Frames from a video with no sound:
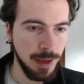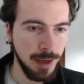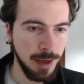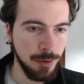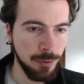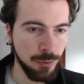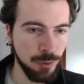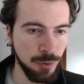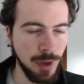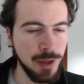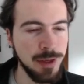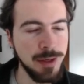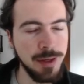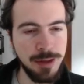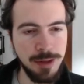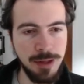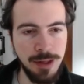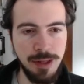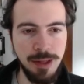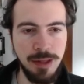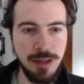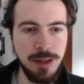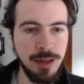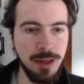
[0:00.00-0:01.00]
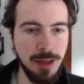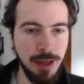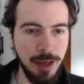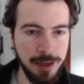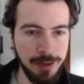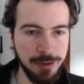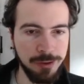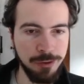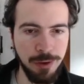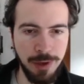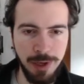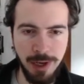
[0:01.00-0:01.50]
Running the
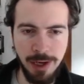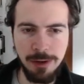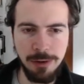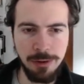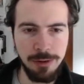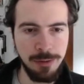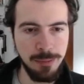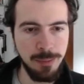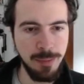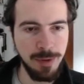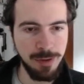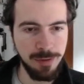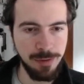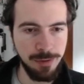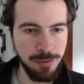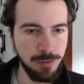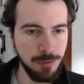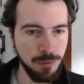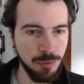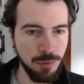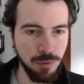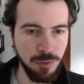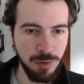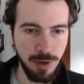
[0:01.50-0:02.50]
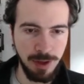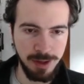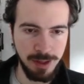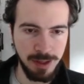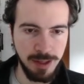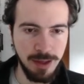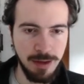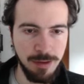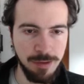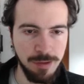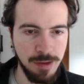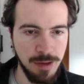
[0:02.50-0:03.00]
actual algorithm is rather
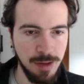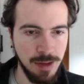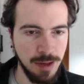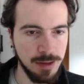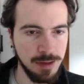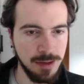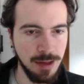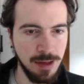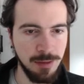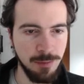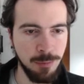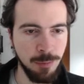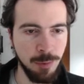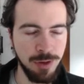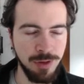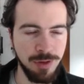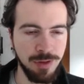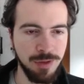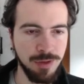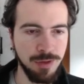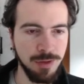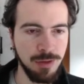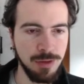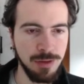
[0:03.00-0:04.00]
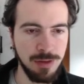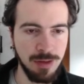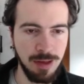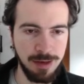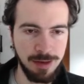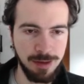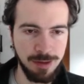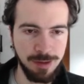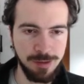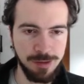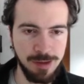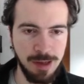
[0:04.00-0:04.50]
easy, and then once that
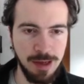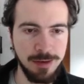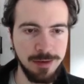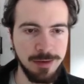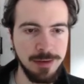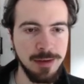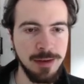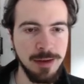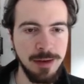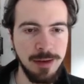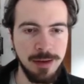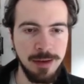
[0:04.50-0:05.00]
is done,